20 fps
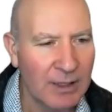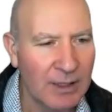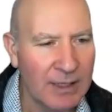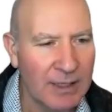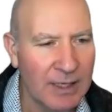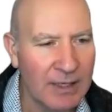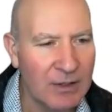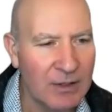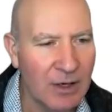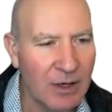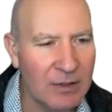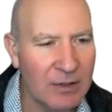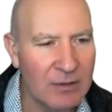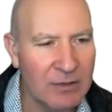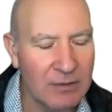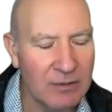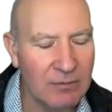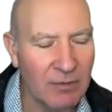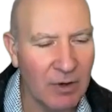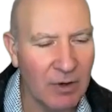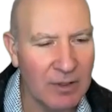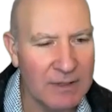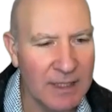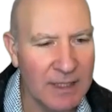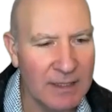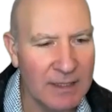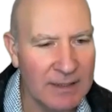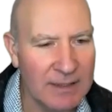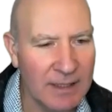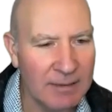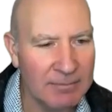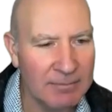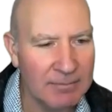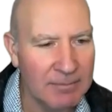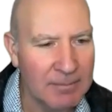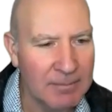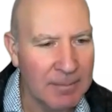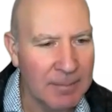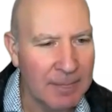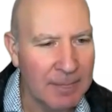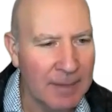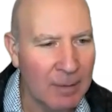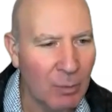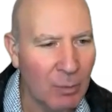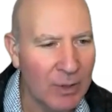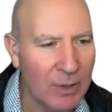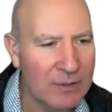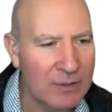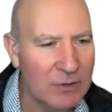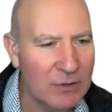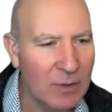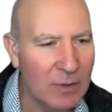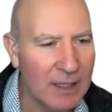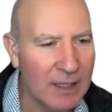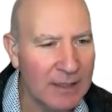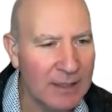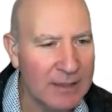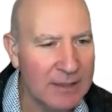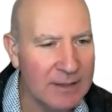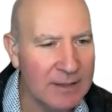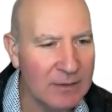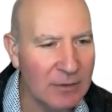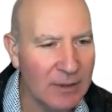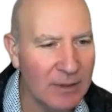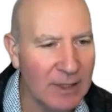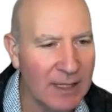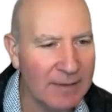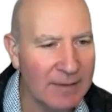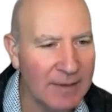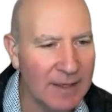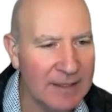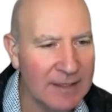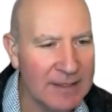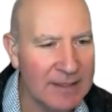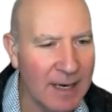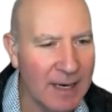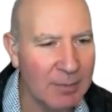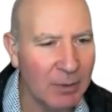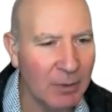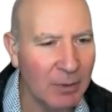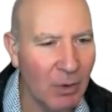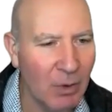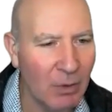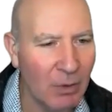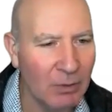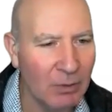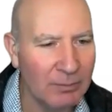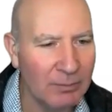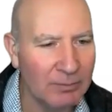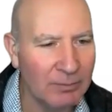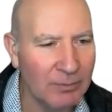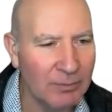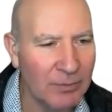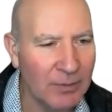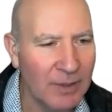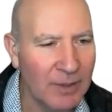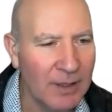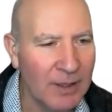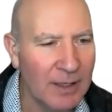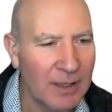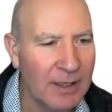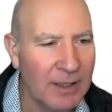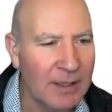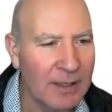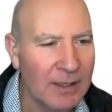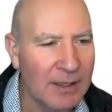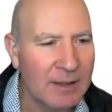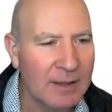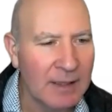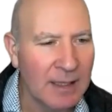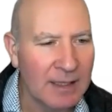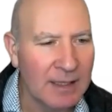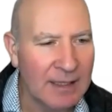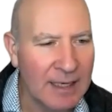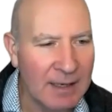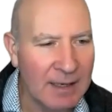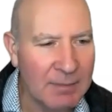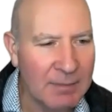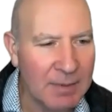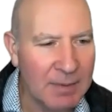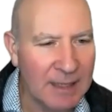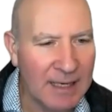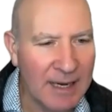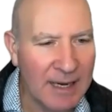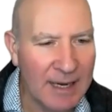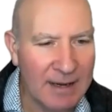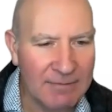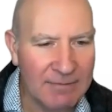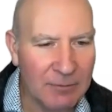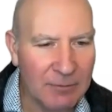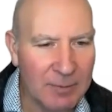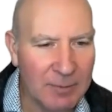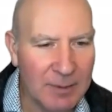Again, you go into Advanced Editor. What it's doing is it's looking at that table all, Again, be careful